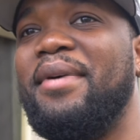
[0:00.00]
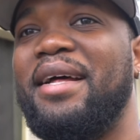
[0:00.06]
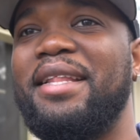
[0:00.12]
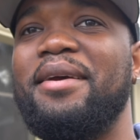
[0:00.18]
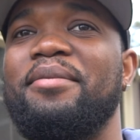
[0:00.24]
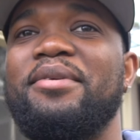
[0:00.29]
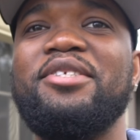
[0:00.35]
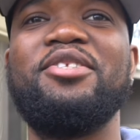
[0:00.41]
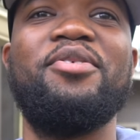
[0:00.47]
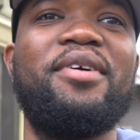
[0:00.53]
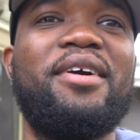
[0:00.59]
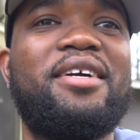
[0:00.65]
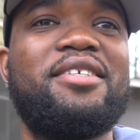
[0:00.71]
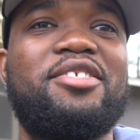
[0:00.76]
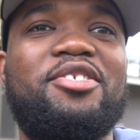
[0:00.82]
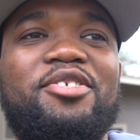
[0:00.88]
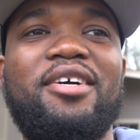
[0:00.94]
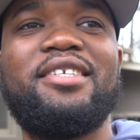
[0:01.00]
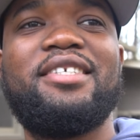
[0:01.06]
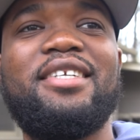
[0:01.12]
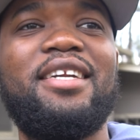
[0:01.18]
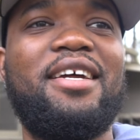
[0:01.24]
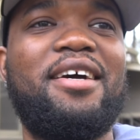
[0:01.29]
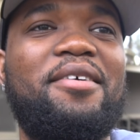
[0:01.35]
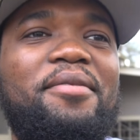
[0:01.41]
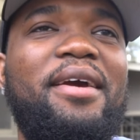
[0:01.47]
my neighbor's doing
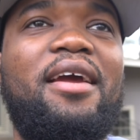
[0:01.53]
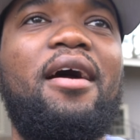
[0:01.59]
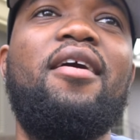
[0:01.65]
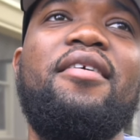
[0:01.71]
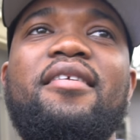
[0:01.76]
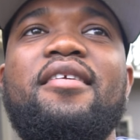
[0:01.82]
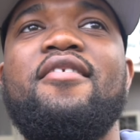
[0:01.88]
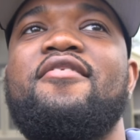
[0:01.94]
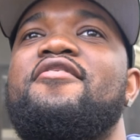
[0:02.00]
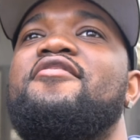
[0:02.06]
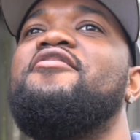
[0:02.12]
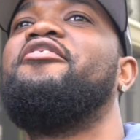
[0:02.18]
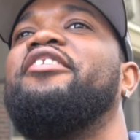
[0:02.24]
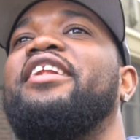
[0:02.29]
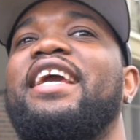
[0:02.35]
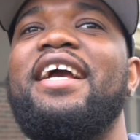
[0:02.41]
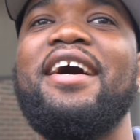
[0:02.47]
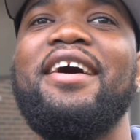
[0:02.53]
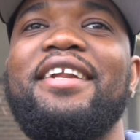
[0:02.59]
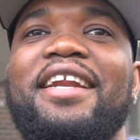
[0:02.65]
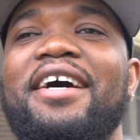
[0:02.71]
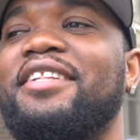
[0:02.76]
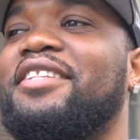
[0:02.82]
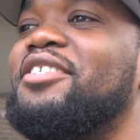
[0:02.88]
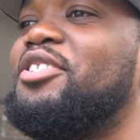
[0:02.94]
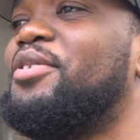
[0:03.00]
construction now. Wait, oh no, no, no, they cutting
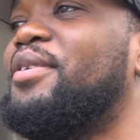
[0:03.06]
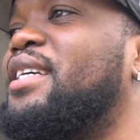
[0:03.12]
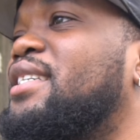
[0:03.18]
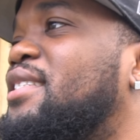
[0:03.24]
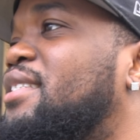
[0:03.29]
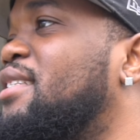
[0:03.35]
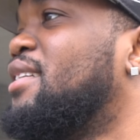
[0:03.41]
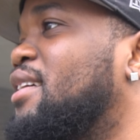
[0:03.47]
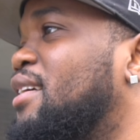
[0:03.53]
down the trees.